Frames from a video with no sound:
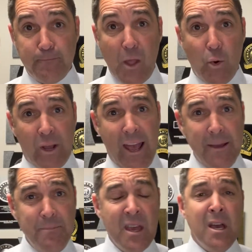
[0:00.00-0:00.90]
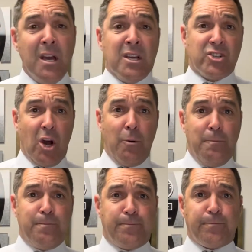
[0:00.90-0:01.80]
Okay? So
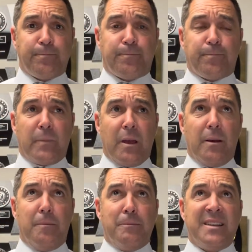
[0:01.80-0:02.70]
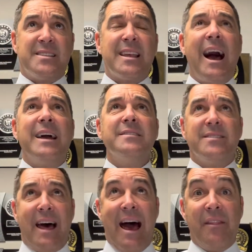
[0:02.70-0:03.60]
besides
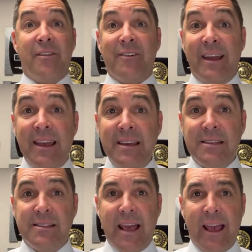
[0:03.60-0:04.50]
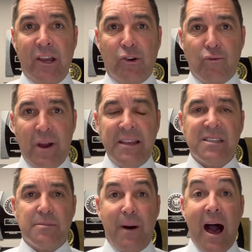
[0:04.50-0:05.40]
that, there is a great
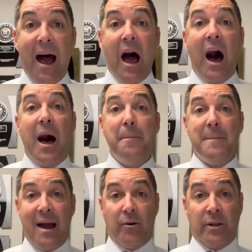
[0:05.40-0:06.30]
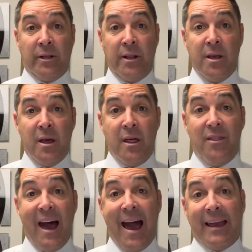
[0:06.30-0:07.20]
spot on mountain
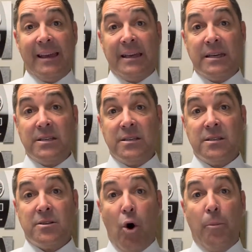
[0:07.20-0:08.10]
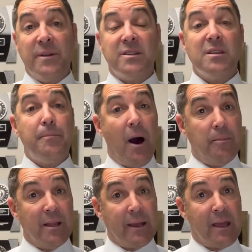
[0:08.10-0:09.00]
that is open to the
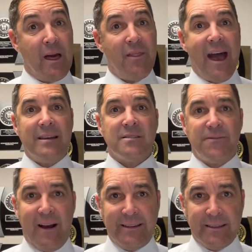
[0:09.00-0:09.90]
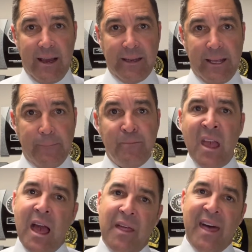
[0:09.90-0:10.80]
public, that is fine dining,
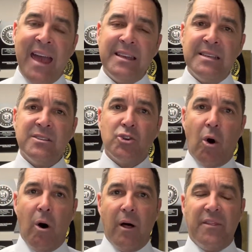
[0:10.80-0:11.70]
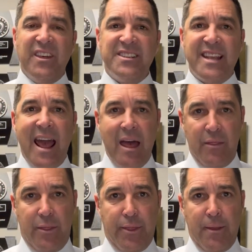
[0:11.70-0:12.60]
and that is called the
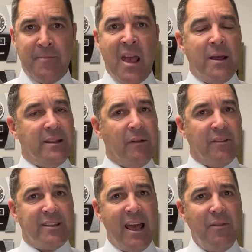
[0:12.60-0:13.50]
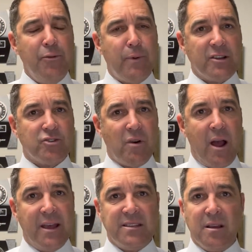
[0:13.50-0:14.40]
10th. Now, the 10th
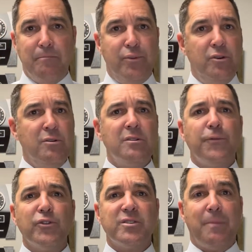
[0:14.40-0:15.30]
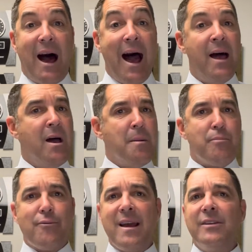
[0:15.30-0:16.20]
restaurant is a beautiful spot,
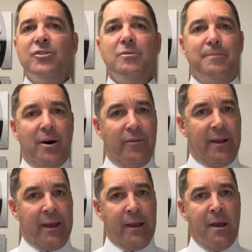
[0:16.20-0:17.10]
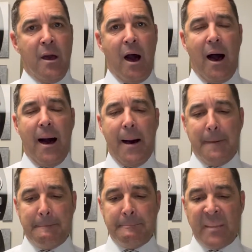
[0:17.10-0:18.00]
brand new building
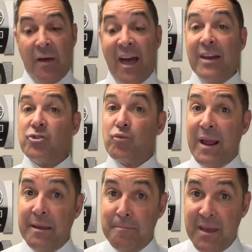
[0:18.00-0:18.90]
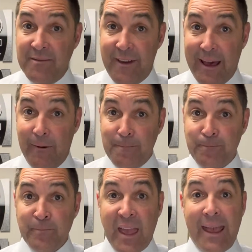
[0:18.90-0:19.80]
that is right in Midvale,
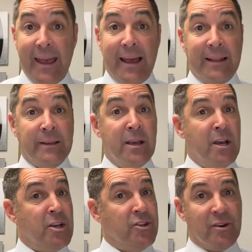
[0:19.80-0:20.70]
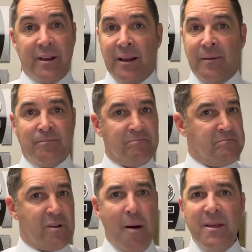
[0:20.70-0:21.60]
and you can
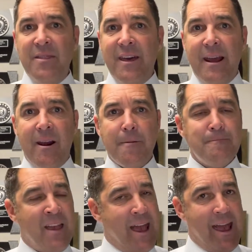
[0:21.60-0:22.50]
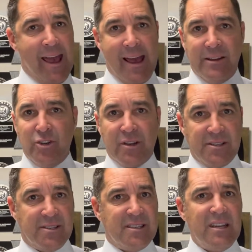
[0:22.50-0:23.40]
come in there and you can
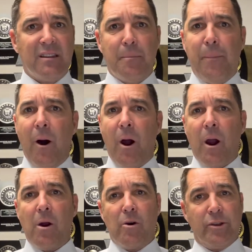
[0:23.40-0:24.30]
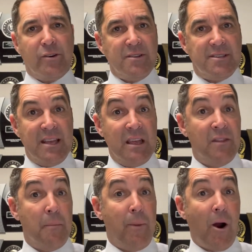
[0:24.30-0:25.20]
sit at the bar, or you can sit in
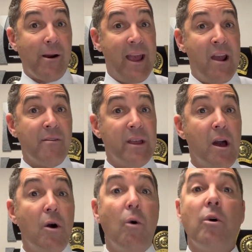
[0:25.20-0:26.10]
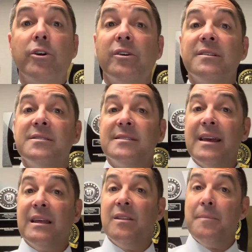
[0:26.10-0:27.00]
the bar area, or you can
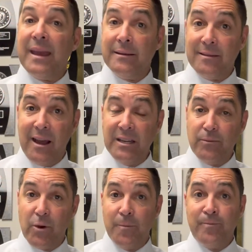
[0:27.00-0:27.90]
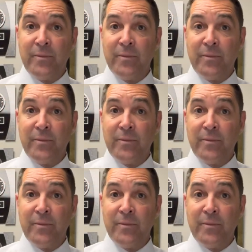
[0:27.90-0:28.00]
sit in the main dining room.